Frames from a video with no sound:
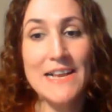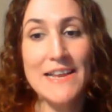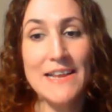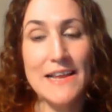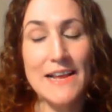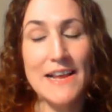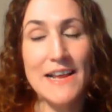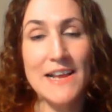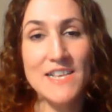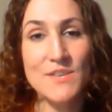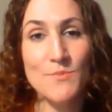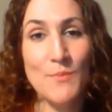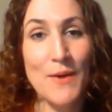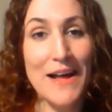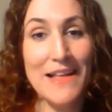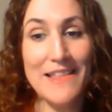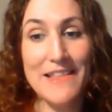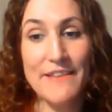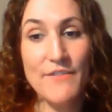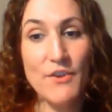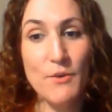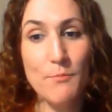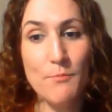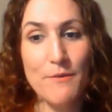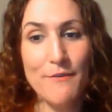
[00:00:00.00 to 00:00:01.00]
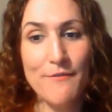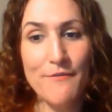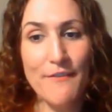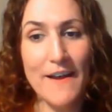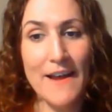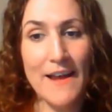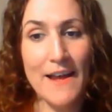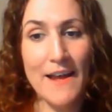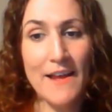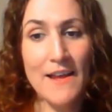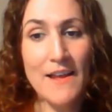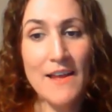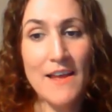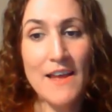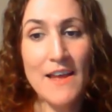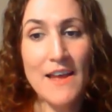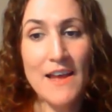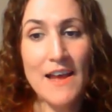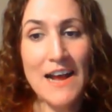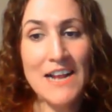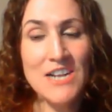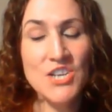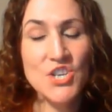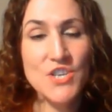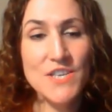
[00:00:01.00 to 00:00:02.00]
as well if you prefer,
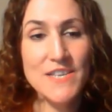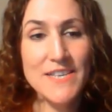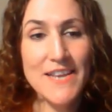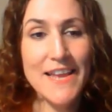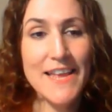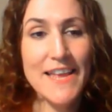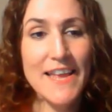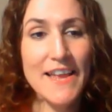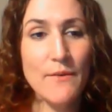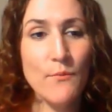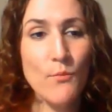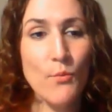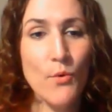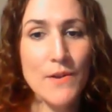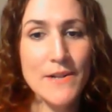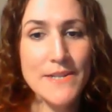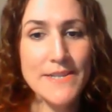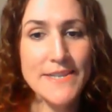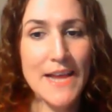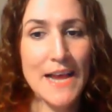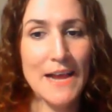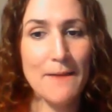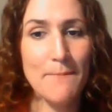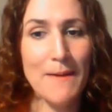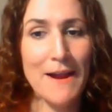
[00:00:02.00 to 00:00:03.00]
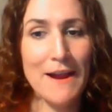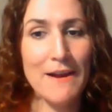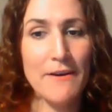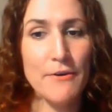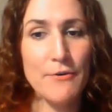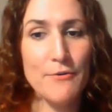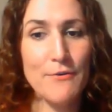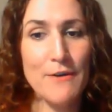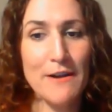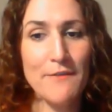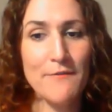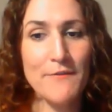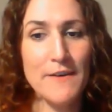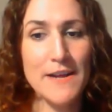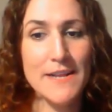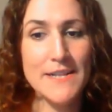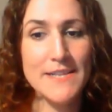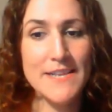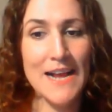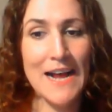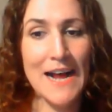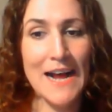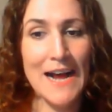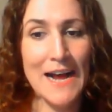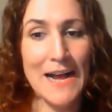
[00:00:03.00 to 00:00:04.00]
and just take it one paragraph at a
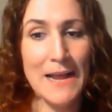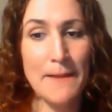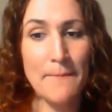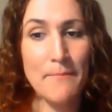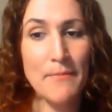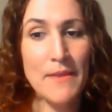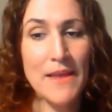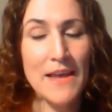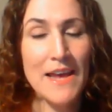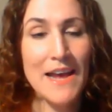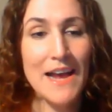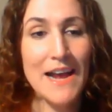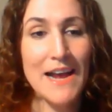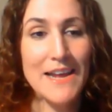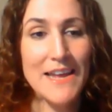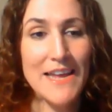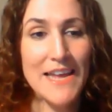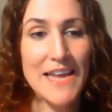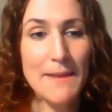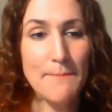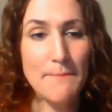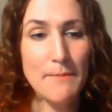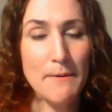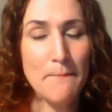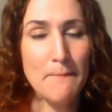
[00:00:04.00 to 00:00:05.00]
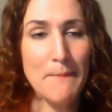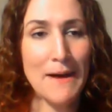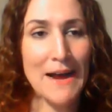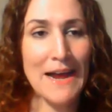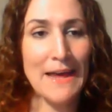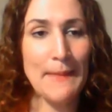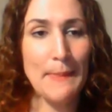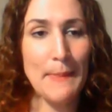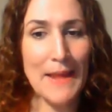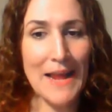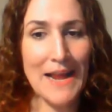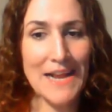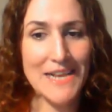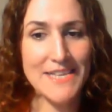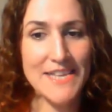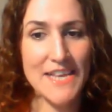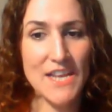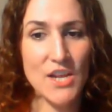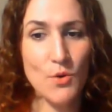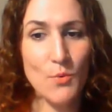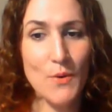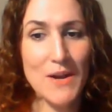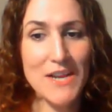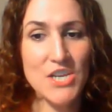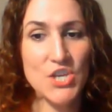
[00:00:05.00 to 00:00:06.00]
time and keep in mind the essay
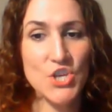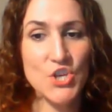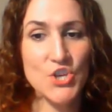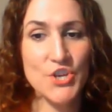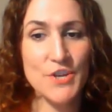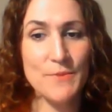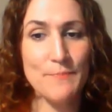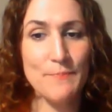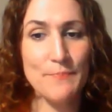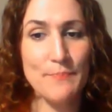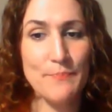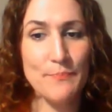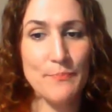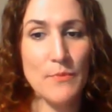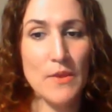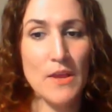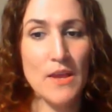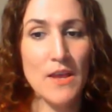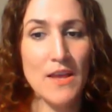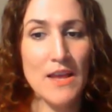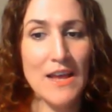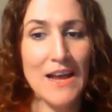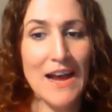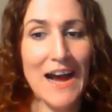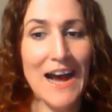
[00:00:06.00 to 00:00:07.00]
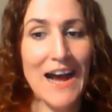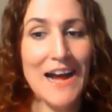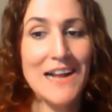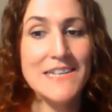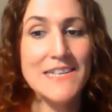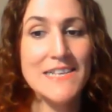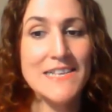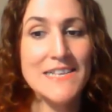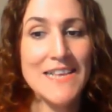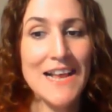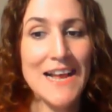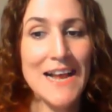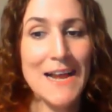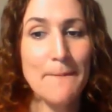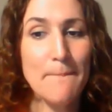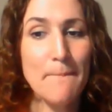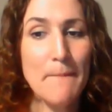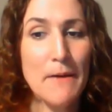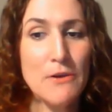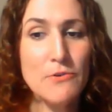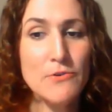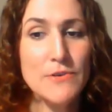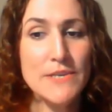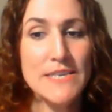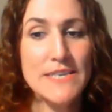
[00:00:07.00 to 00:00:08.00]
question. Add
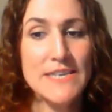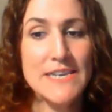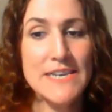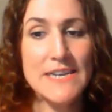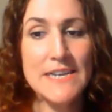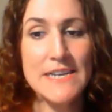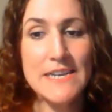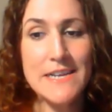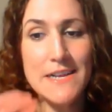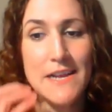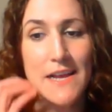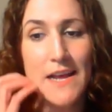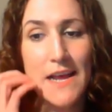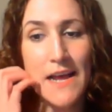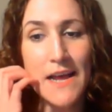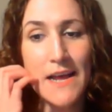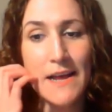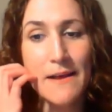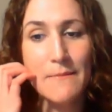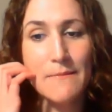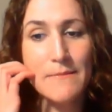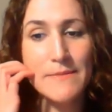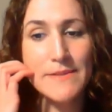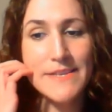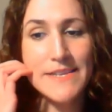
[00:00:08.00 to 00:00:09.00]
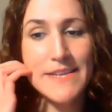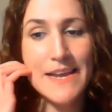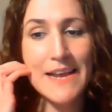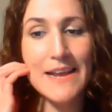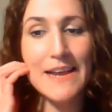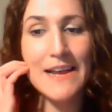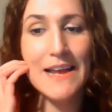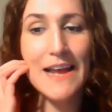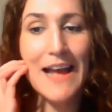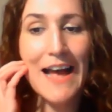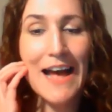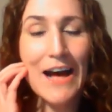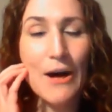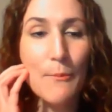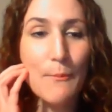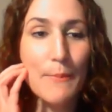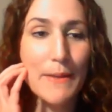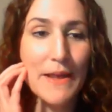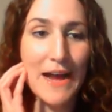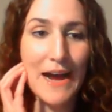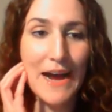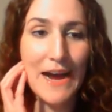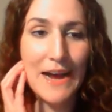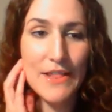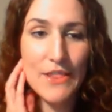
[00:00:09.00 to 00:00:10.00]
signposting to help
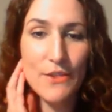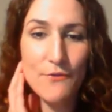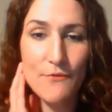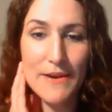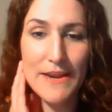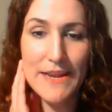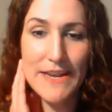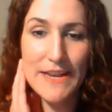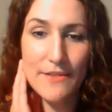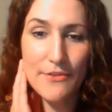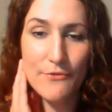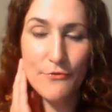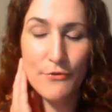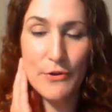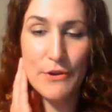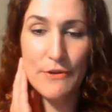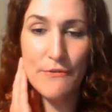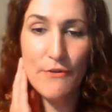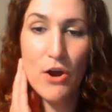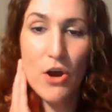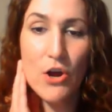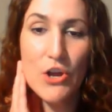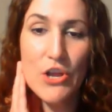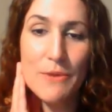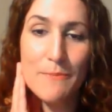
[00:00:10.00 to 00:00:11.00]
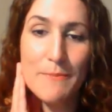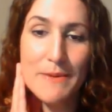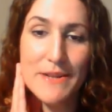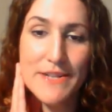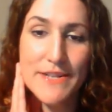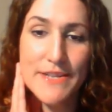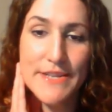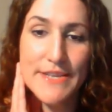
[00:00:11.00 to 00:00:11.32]
guide the reader through your argument.